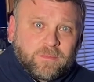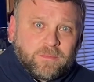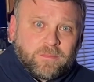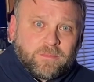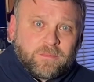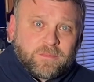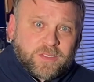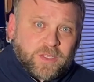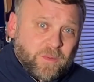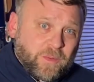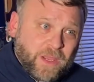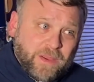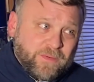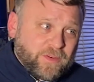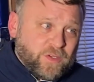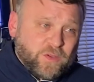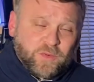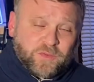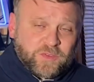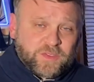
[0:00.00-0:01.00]
So we have a
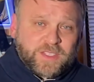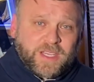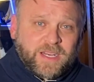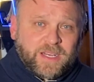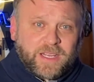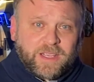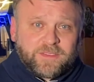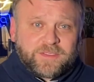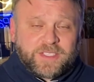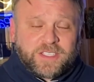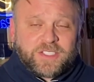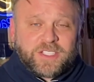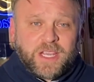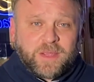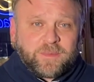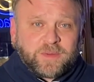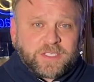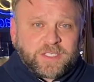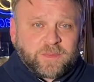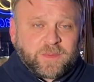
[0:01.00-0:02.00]
neutral side AFC
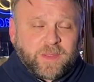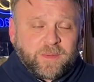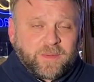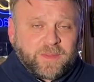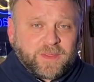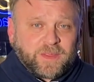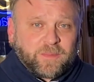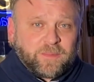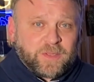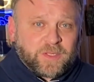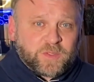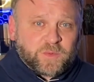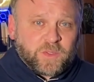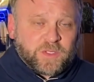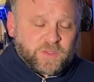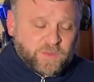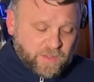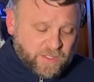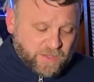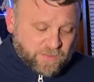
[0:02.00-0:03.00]
championship game. I think the Bills win
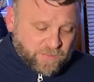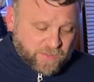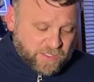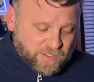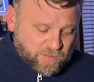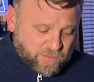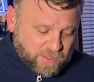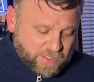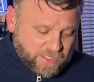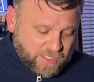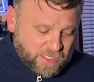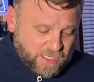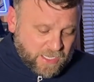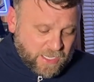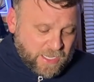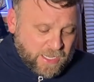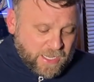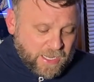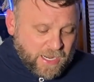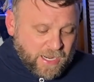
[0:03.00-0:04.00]
23-20.
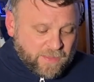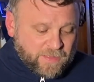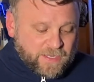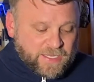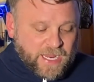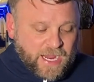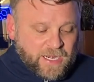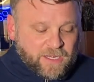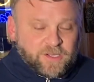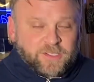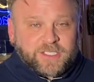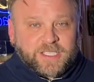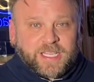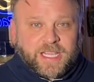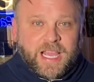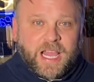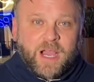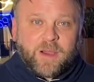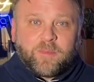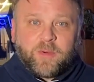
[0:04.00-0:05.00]
And the Niners, the
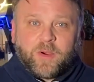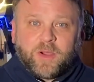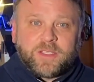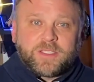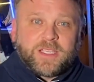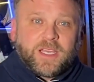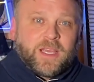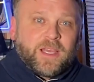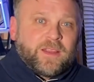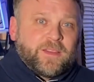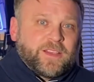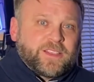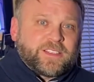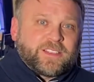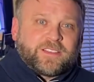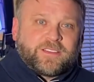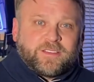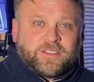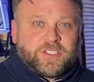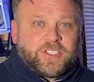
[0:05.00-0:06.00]
Cowboys. This
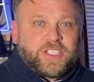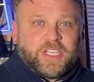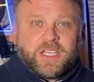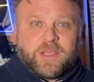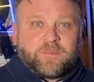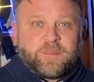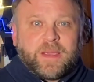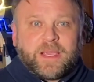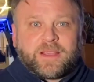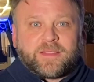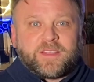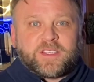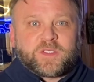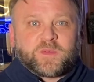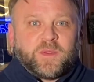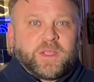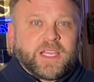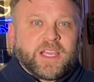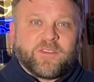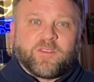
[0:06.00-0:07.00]
is the chic pick this
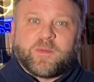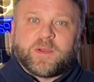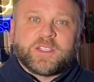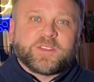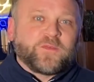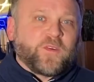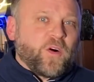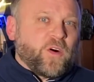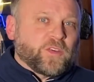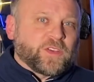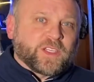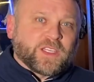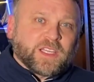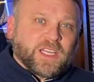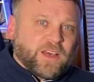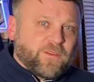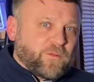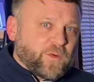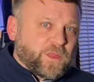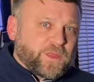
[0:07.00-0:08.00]
week. Everybody's falling in
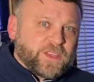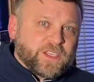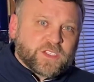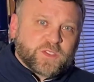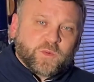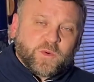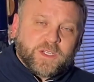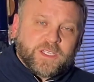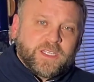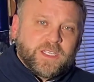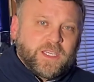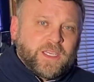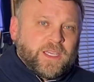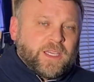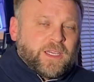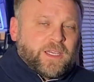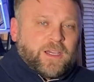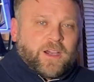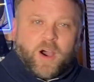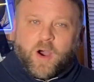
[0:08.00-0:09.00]
love with this one.
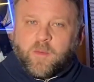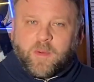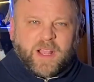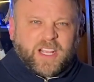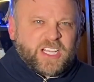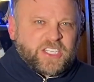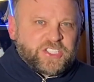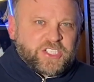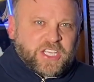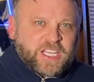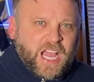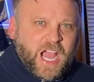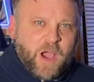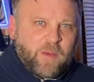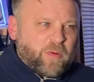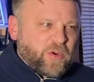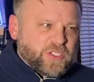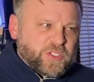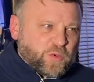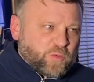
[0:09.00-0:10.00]
Oh my gosh, the
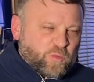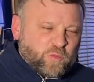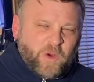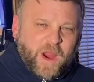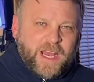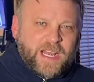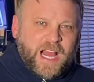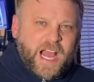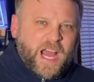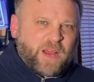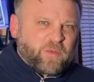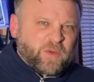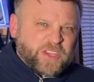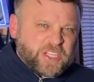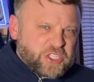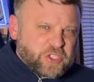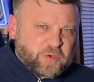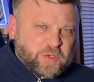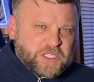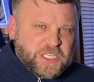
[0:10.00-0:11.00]
Cowboys are red hot.
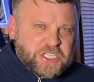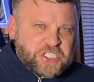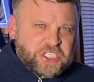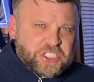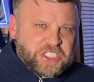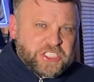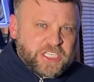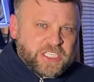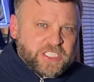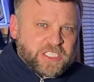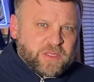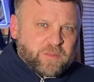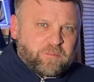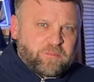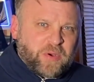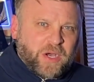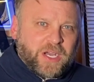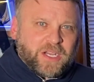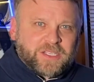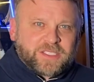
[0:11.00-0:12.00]
Look what they just did to the
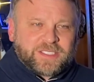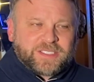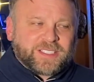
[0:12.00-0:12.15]
Bucs.